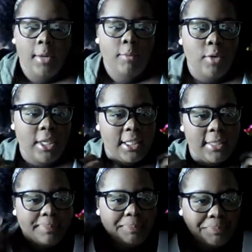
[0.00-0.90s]

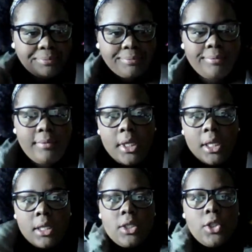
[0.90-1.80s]
ready
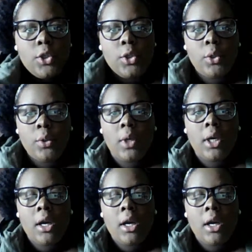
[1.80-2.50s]
to